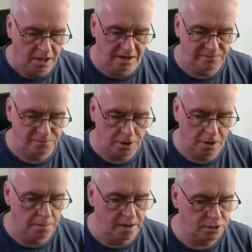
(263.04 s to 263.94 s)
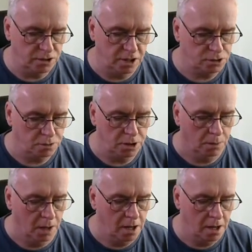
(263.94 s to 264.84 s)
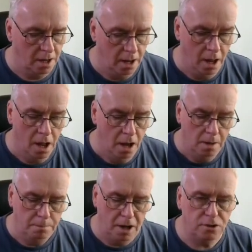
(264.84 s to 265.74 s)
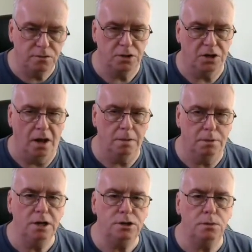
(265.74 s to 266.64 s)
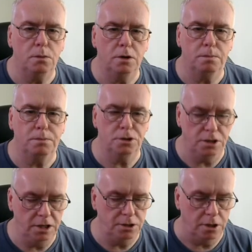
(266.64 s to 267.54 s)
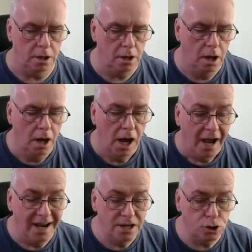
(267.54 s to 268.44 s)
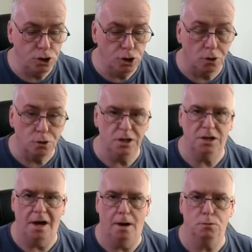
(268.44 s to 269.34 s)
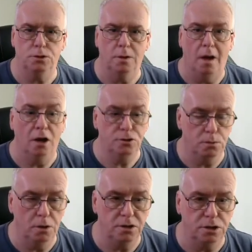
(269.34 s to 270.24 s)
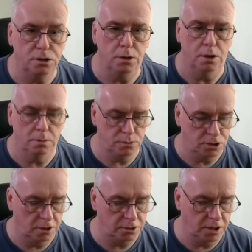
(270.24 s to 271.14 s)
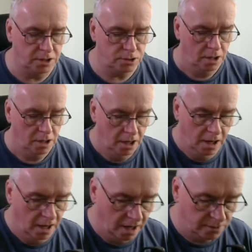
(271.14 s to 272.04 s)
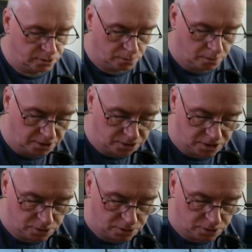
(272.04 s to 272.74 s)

even for a horrendous SWR. Part of the calibration procedure is to short it out and to run it into an open circuit and to run it